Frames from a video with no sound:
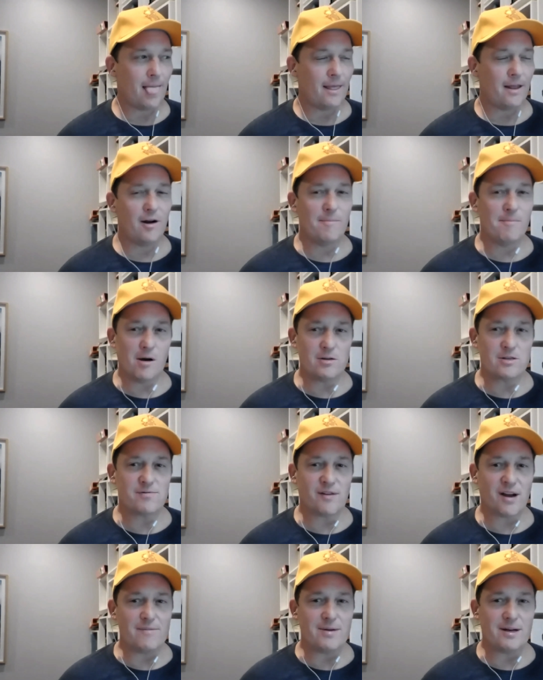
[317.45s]
You know, most
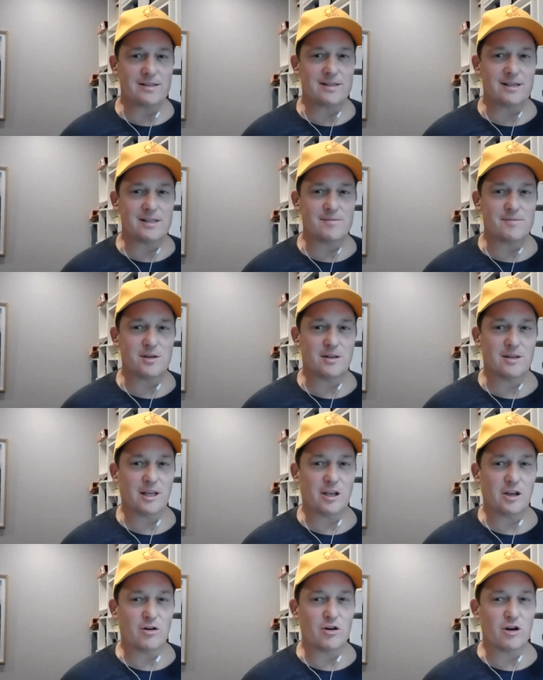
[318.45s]
five-minute systems, you'd
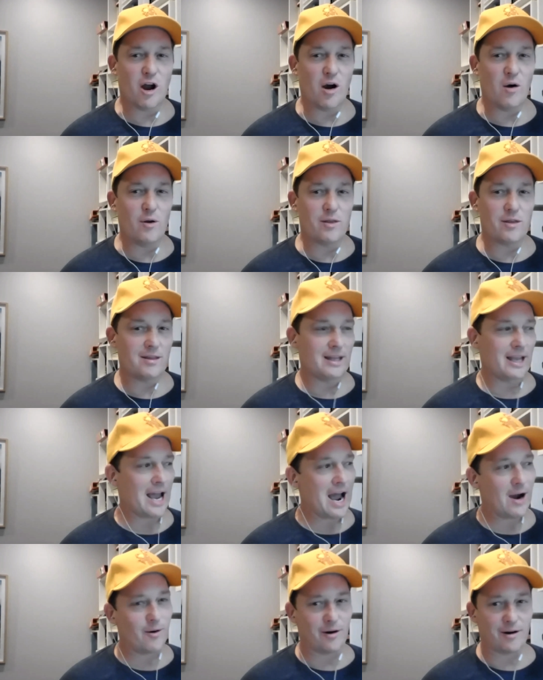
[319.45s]
think you'd know within the
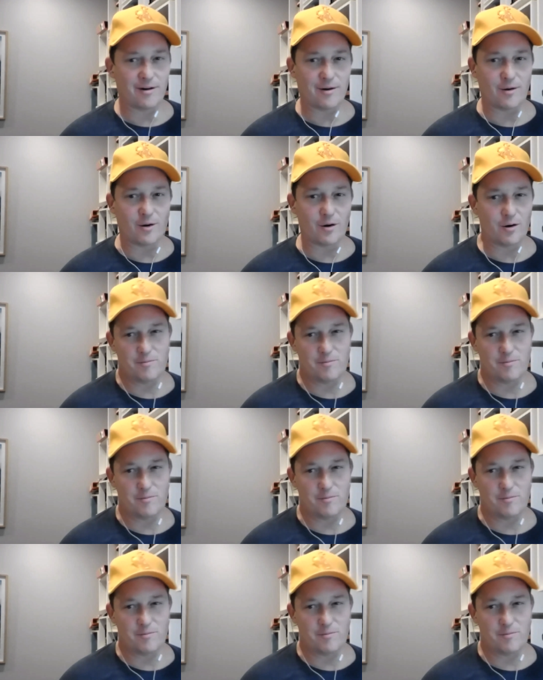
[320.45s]
hour or,